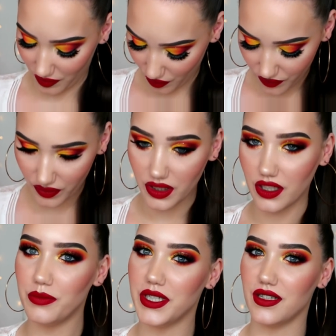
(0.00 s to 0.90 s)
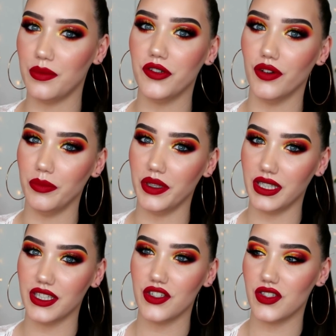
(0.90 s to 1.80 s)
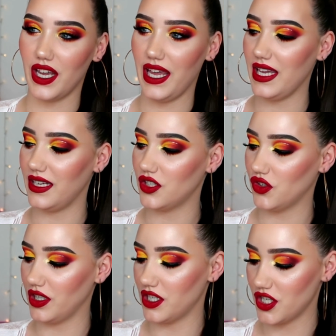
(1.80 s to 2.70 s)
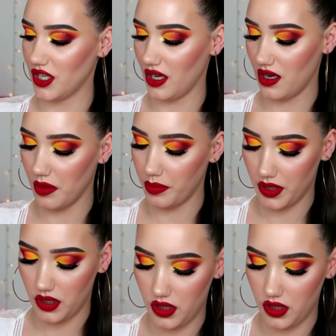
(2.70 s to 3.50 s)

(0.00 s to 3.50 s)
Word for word: Sorry if you can hear my tummy rumbling, I just ate trying to shut it up.